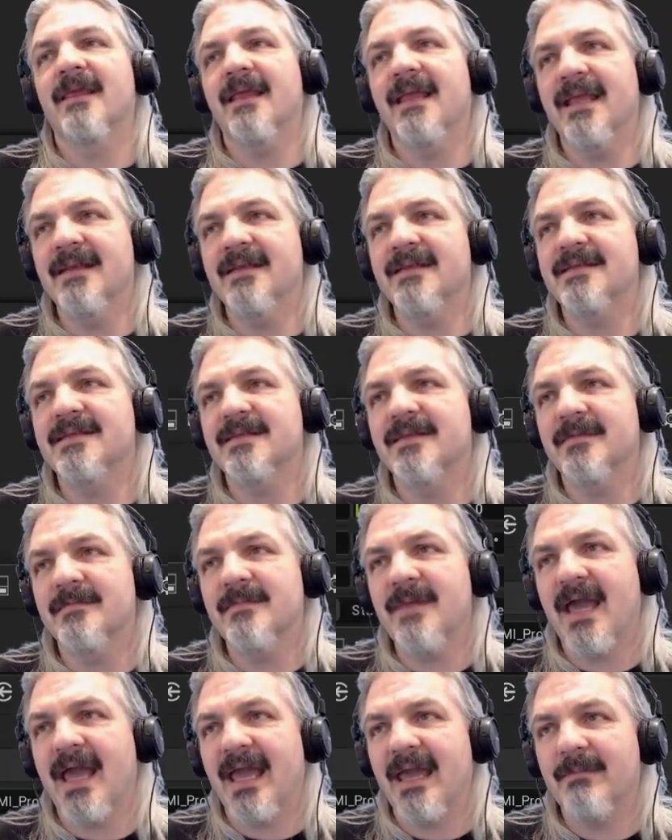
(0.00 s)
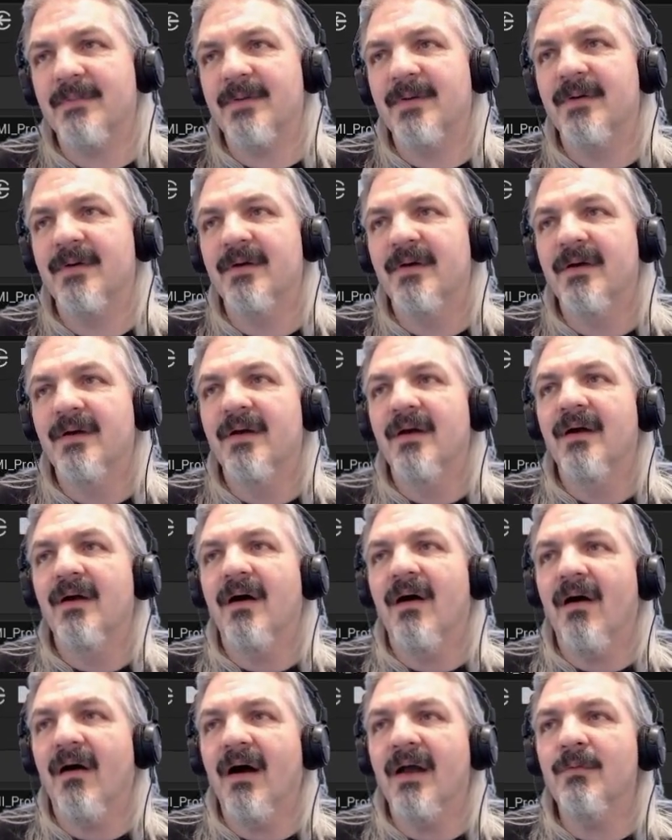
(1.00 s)
into the map,
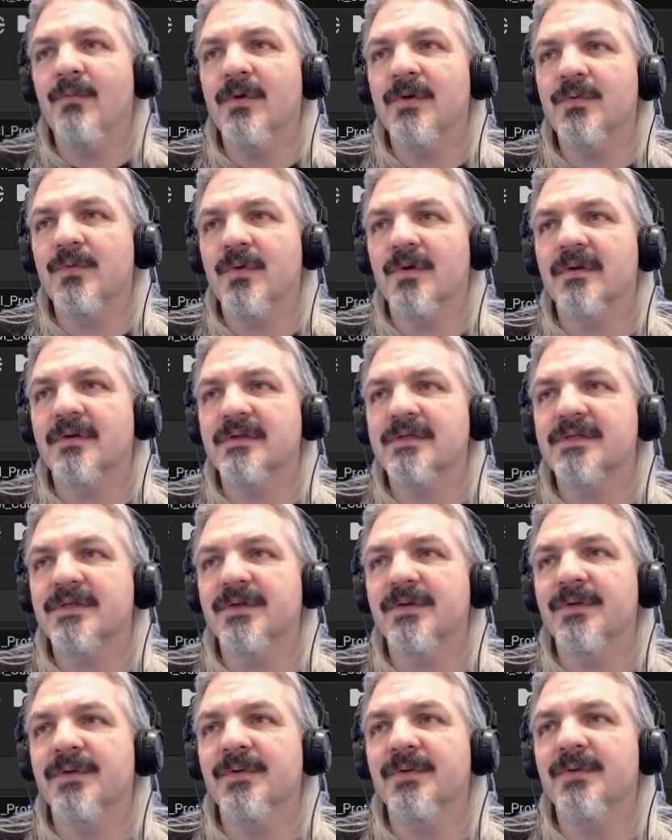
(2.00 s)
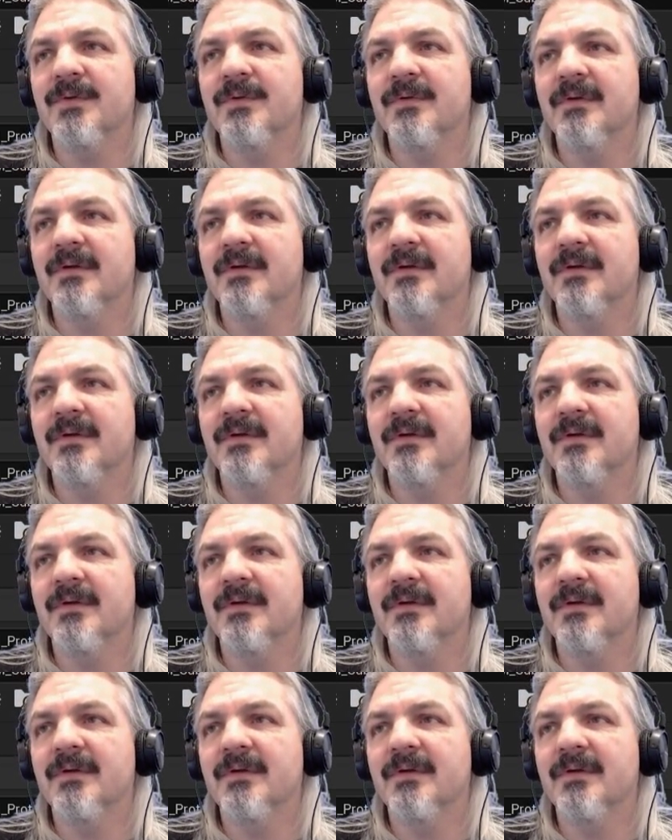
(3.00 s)
I would want to